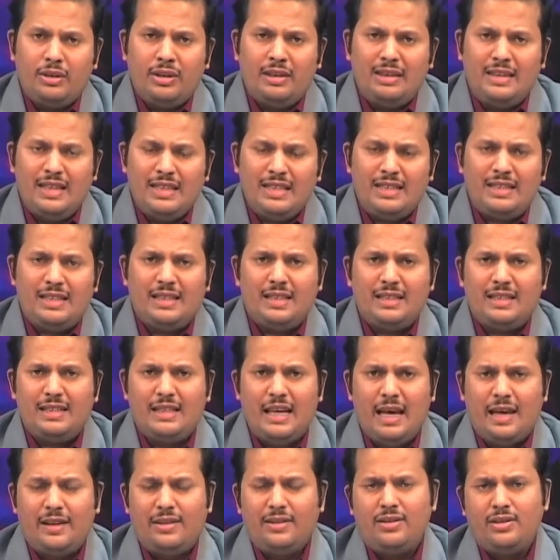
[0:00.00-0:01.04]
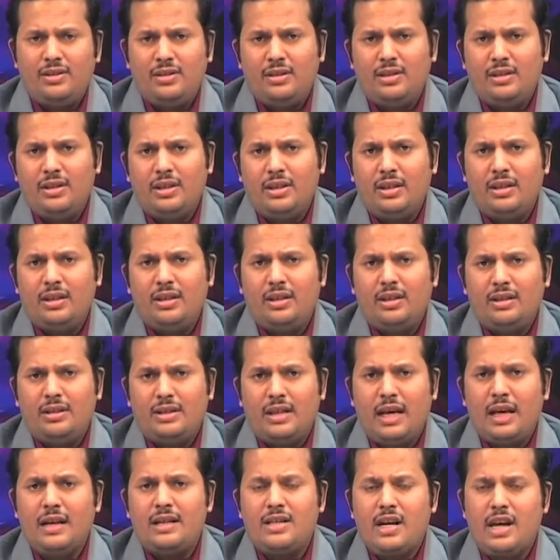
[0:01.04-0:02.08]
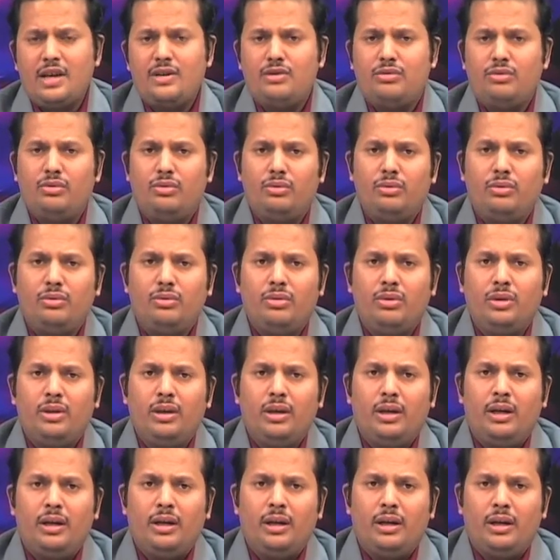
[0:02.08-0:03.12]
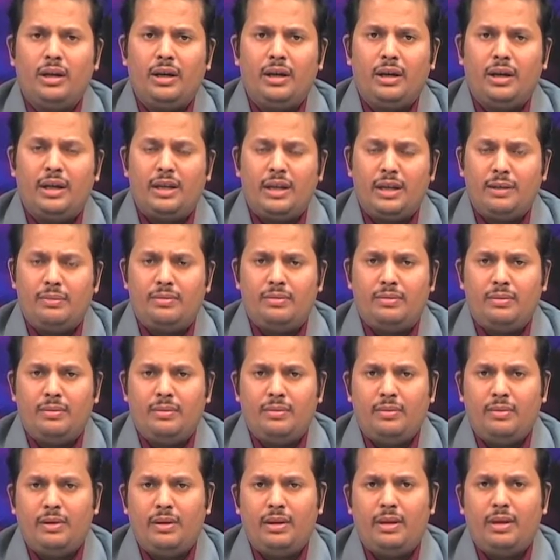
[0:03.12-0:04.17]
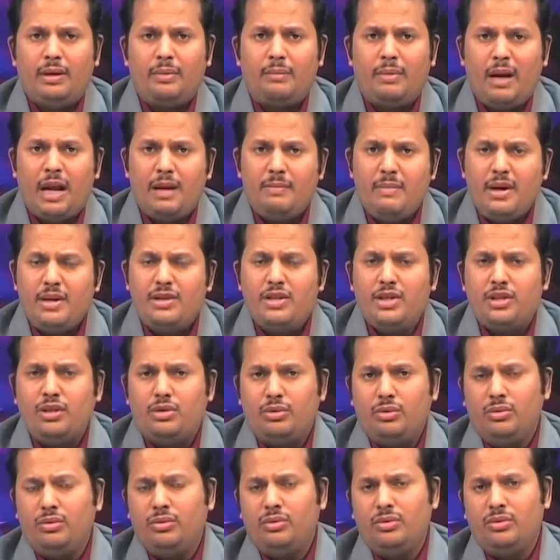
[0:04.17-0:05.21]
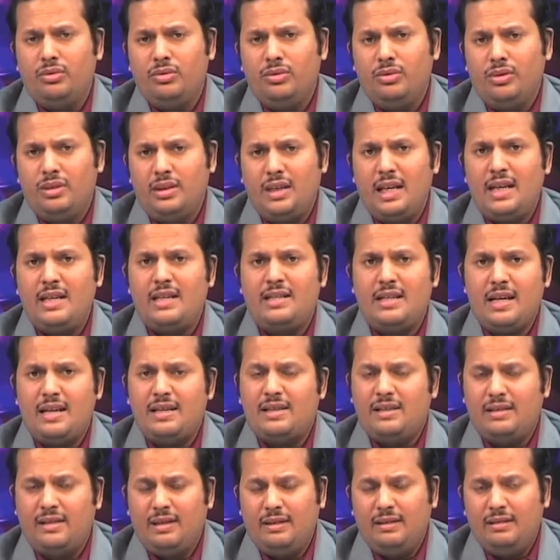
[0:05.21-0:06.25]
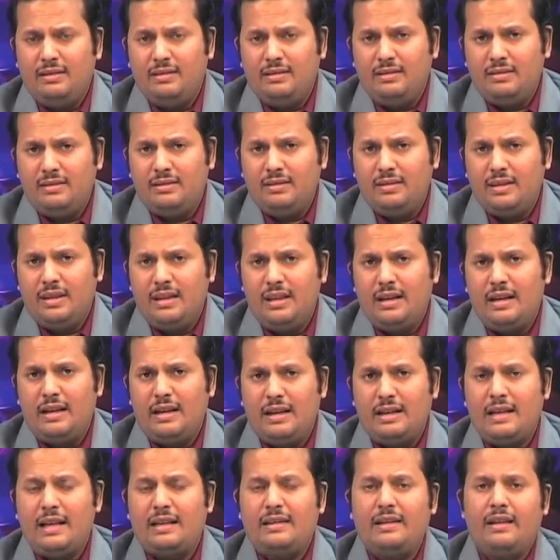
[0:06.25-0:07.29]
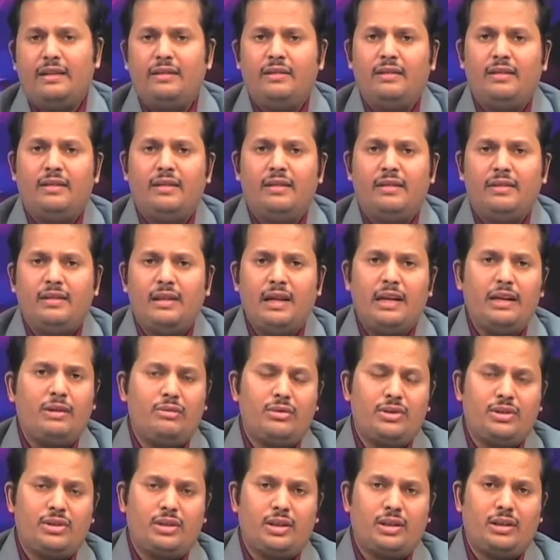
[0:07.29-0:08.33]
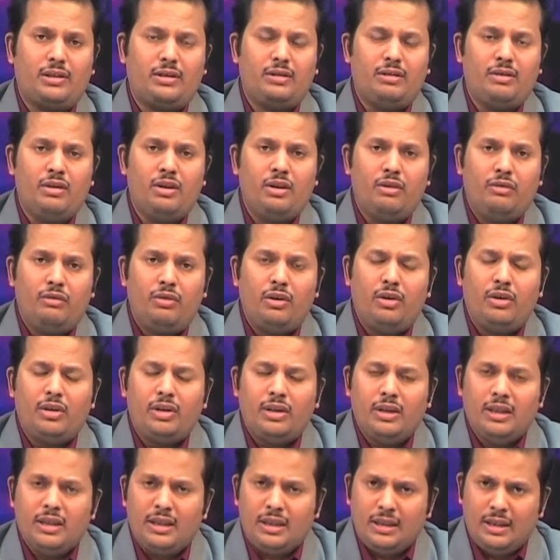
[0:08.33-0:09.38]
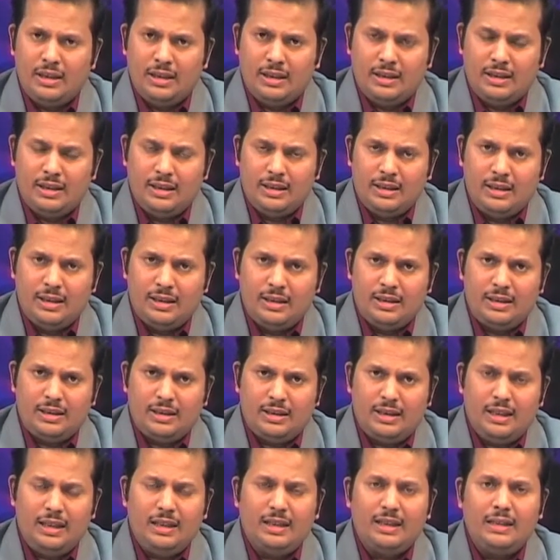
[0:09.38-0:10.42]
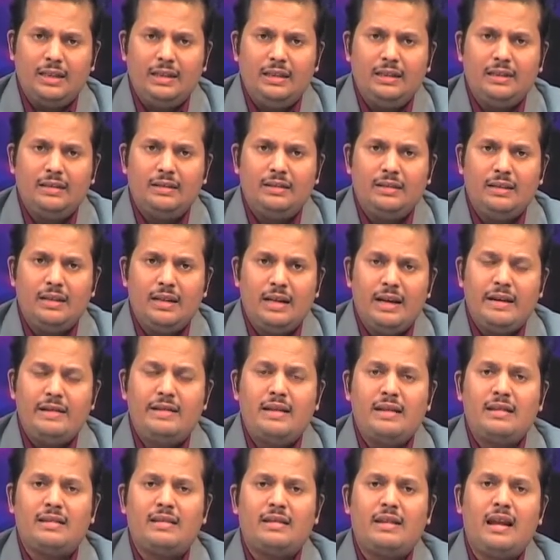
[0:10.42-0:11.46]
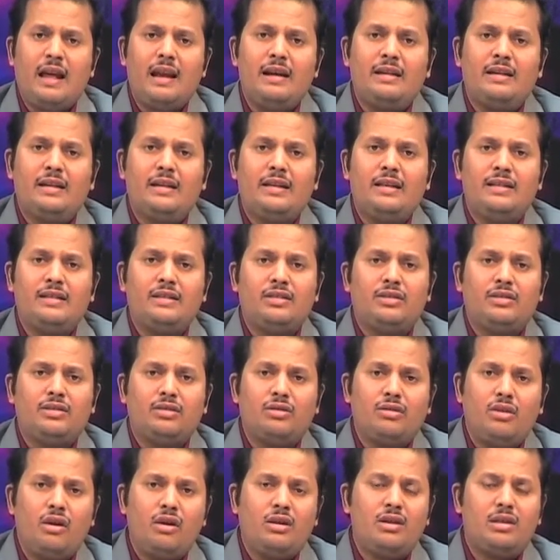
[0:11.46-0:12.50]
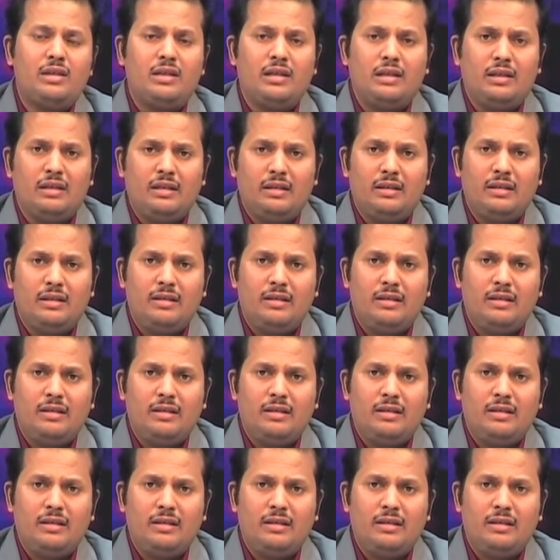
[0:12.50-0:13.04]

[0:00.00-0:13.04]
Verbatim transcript: So, in this sense Searle tries to give primacy to the intentional rather than the linguistic. For Searle, intentionality is not